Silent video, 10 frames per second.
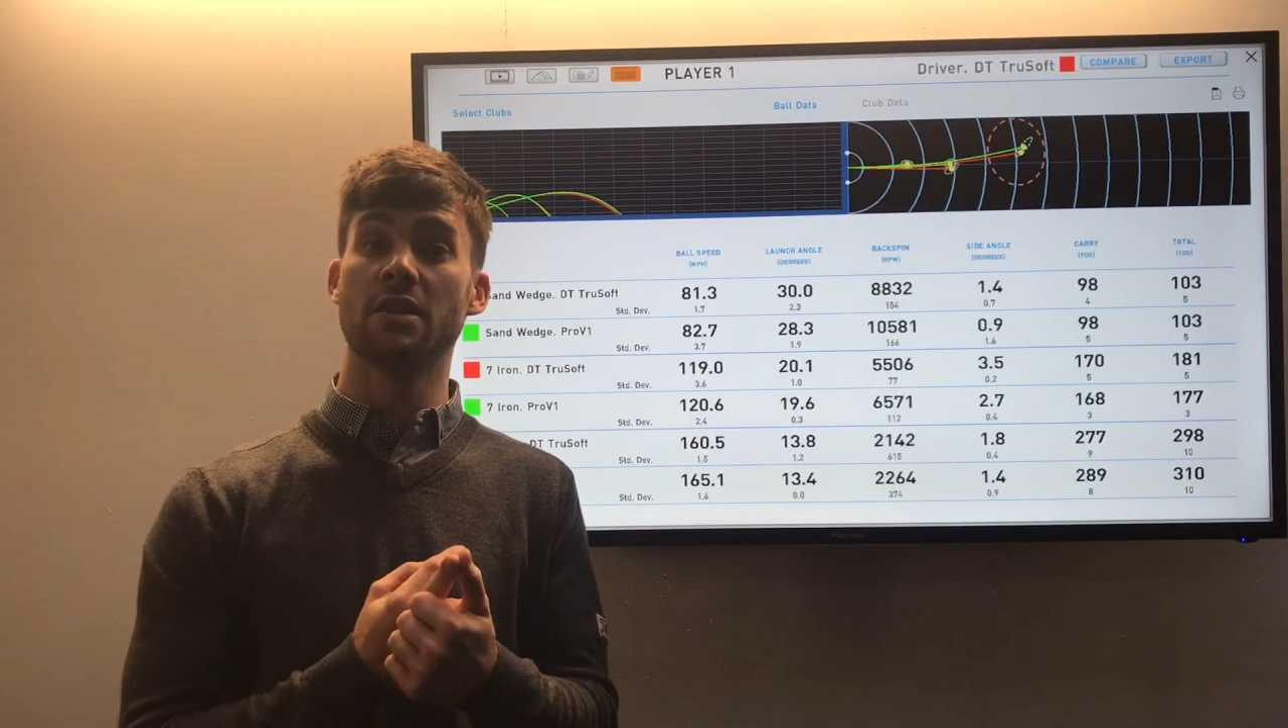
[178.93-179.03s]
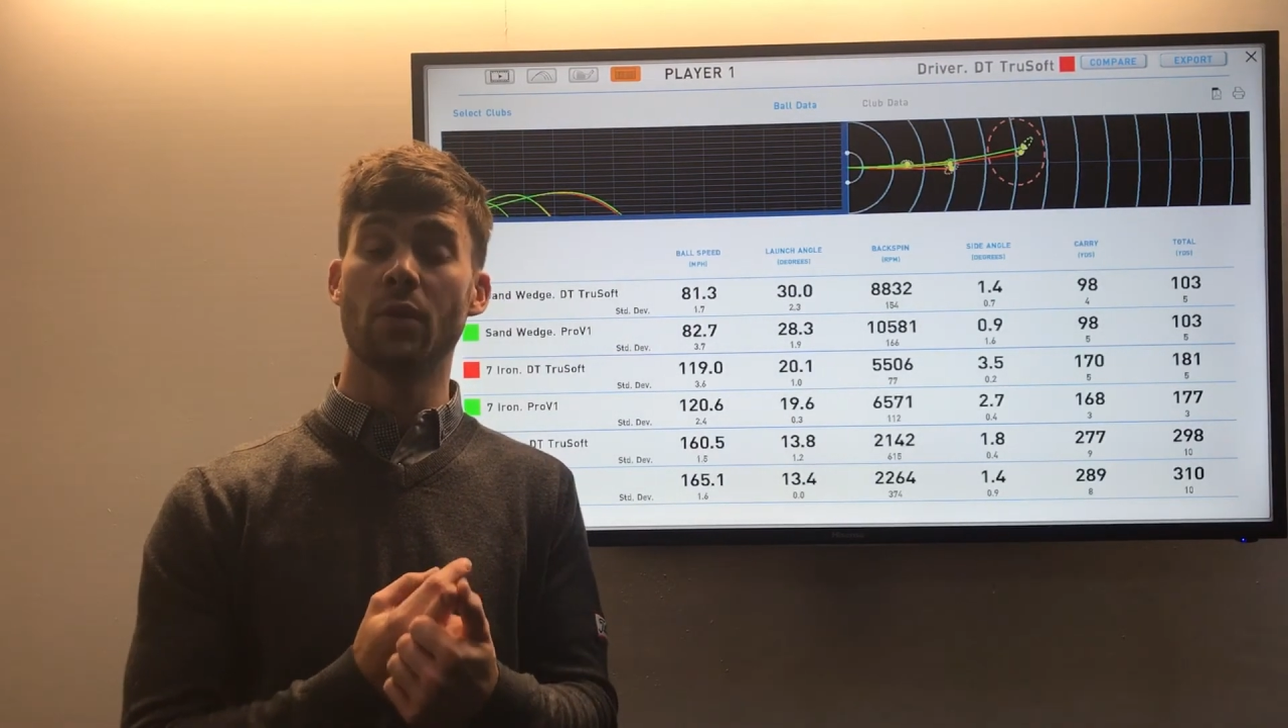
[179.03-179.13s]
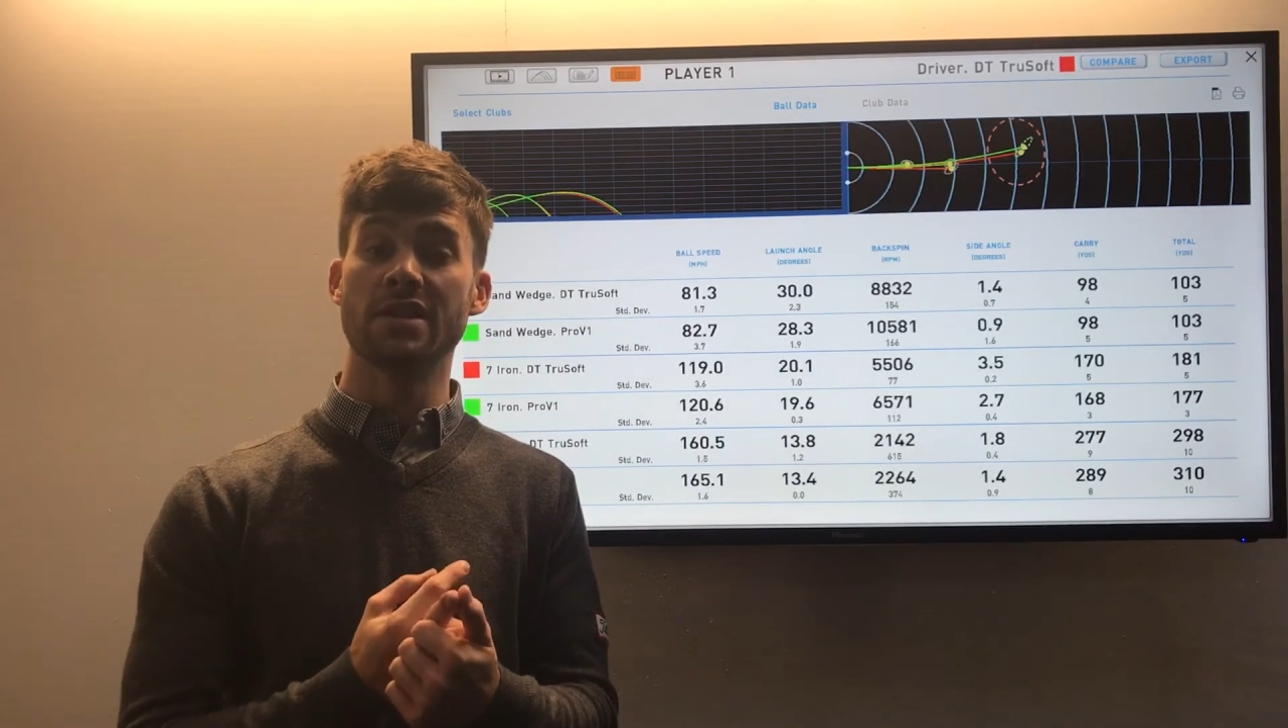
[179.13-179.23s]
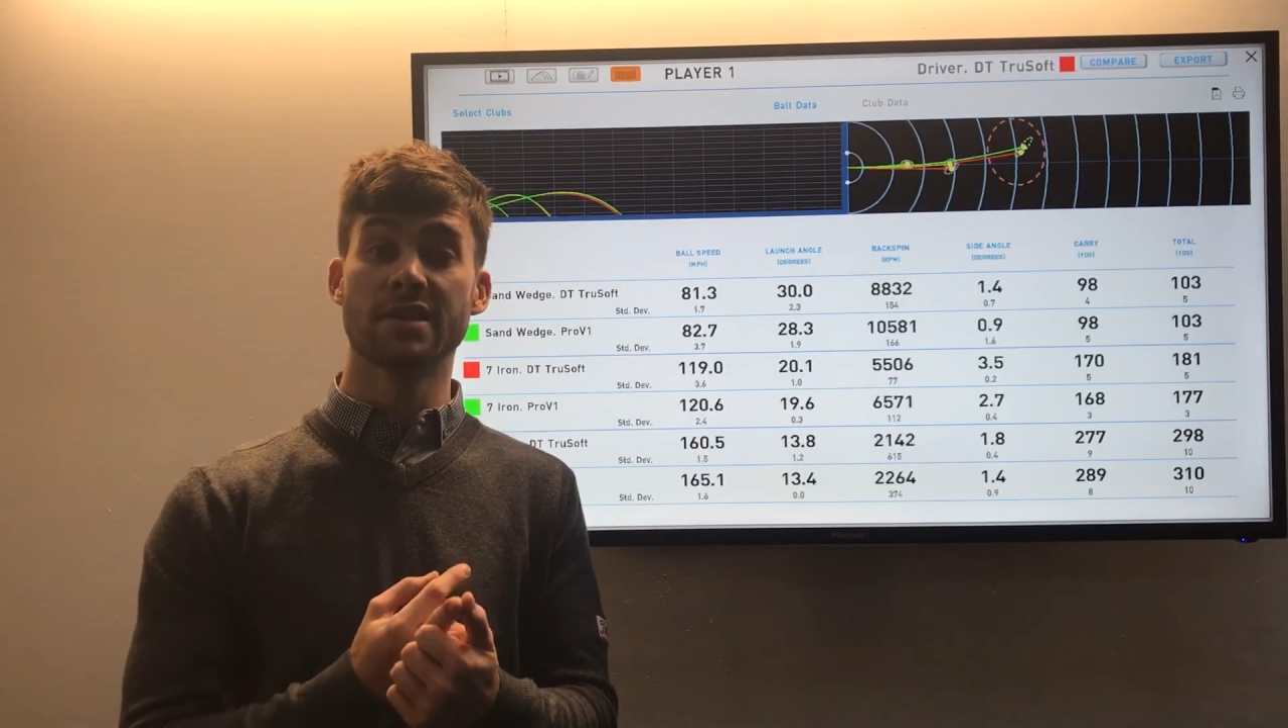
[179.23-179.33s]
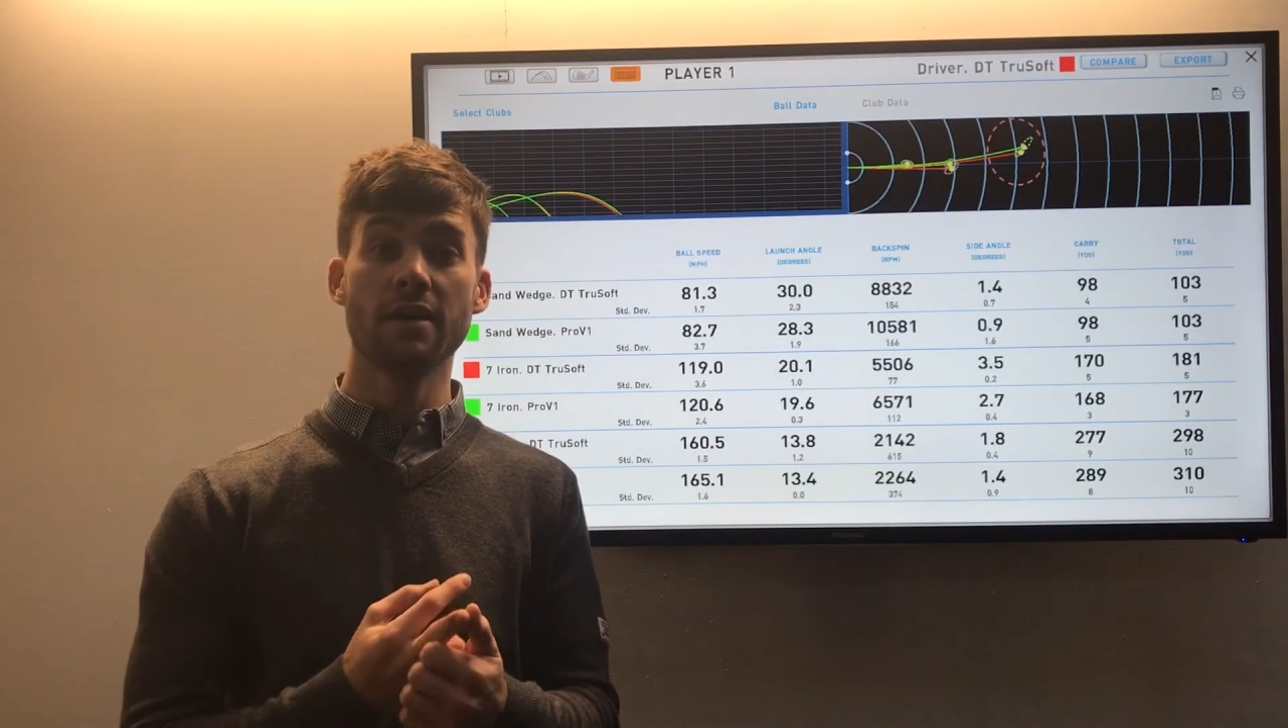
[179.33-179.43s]
the
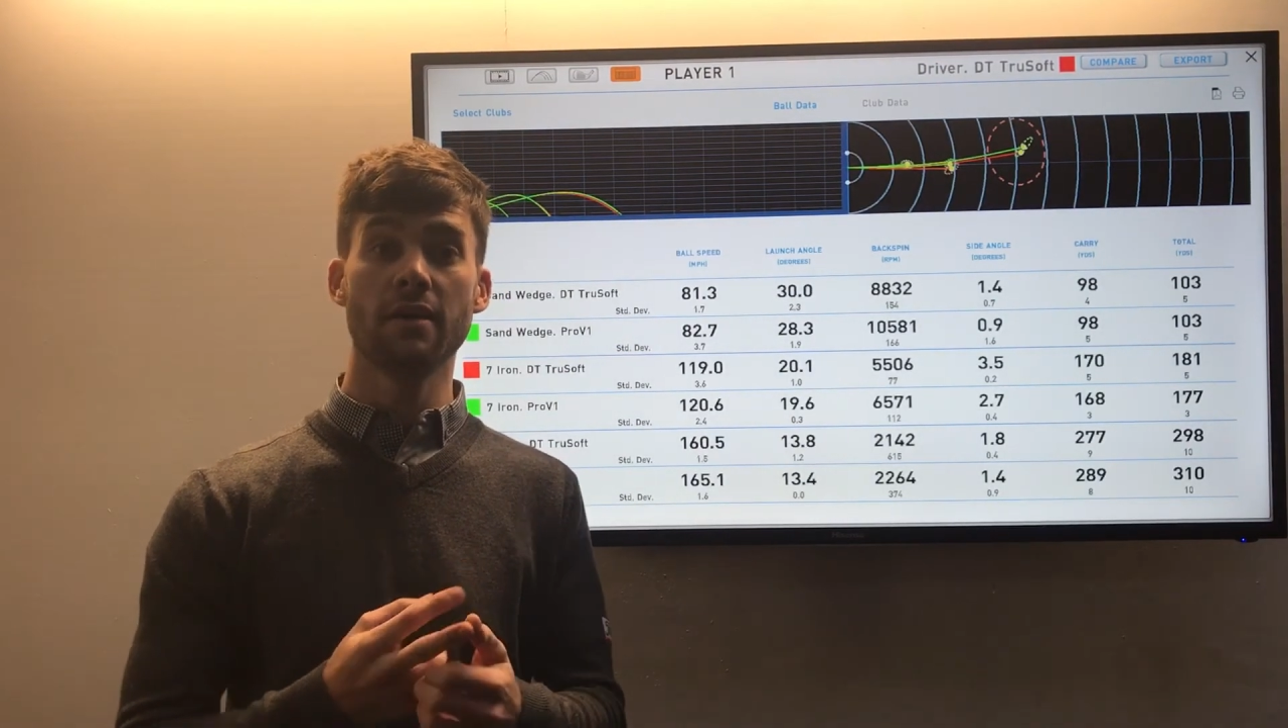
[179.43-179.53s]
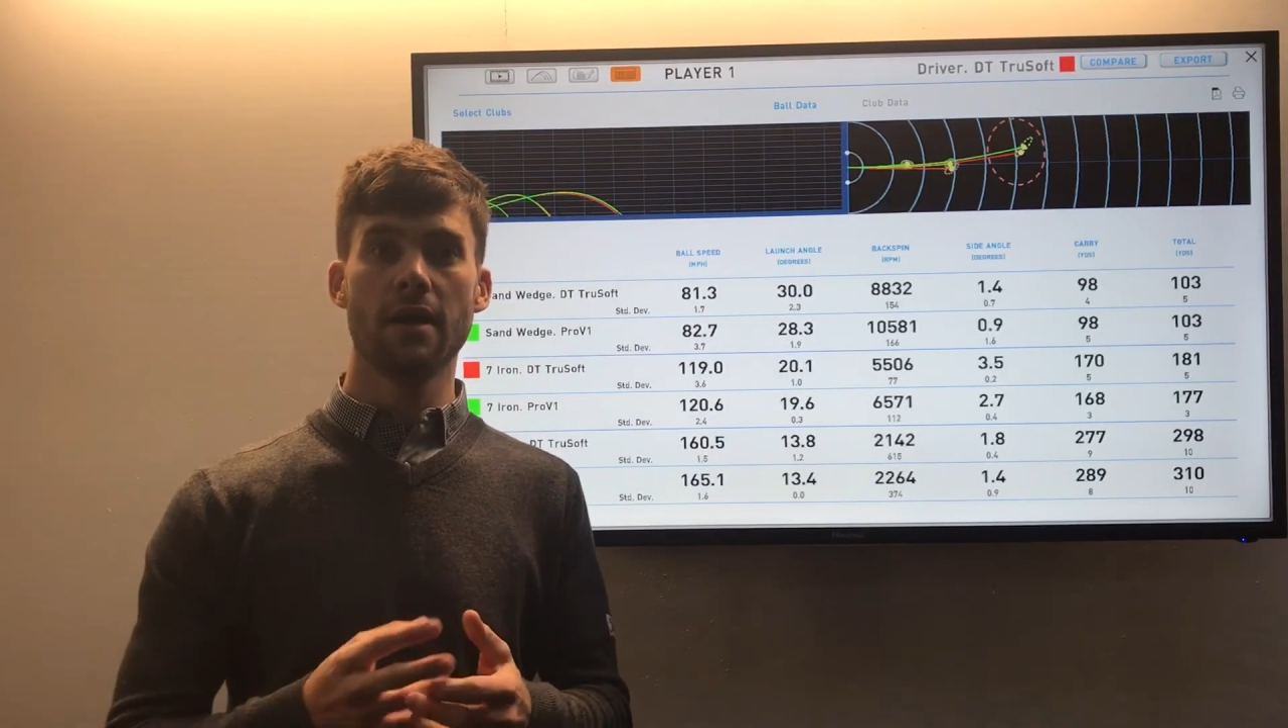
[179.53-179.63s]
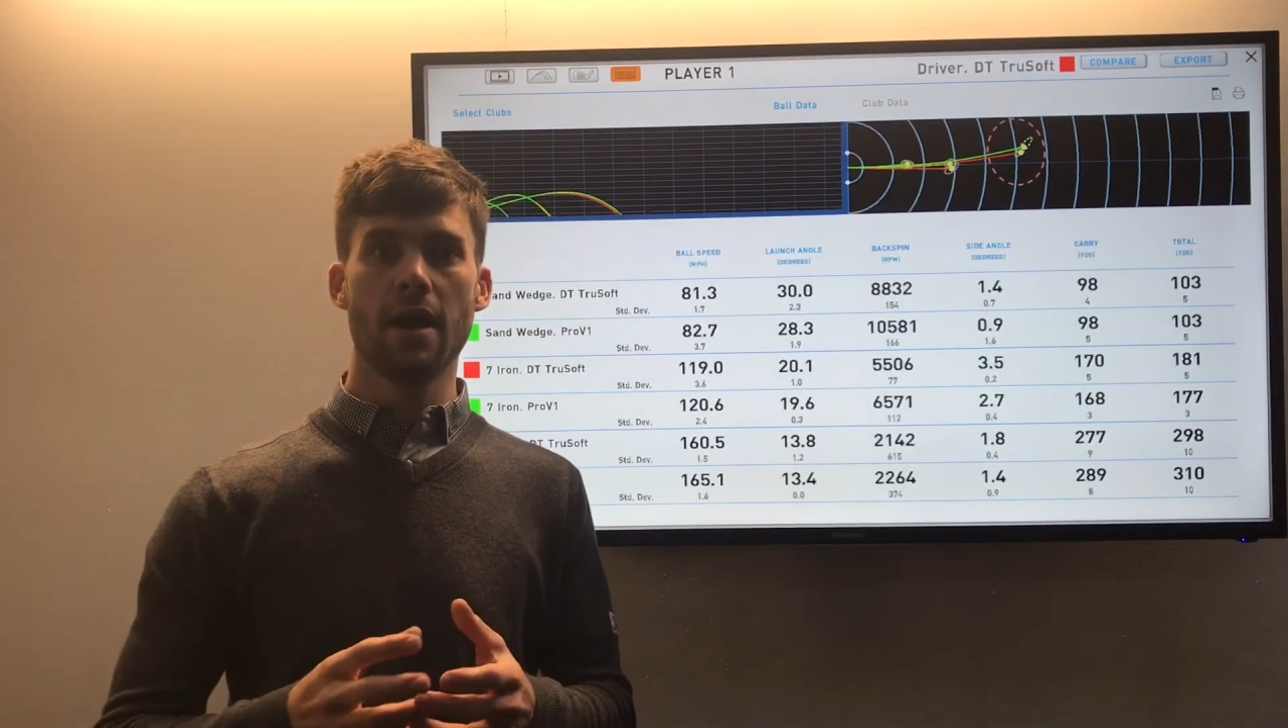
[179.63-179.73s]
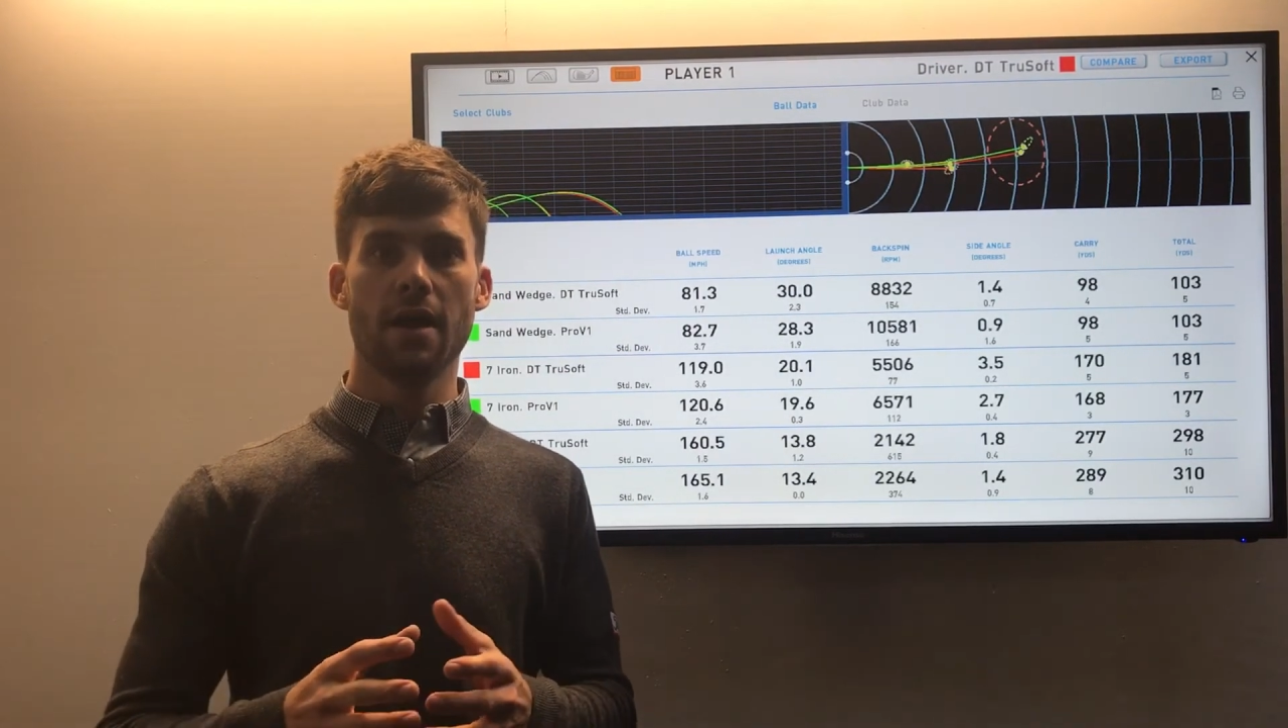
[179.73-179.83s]
winter,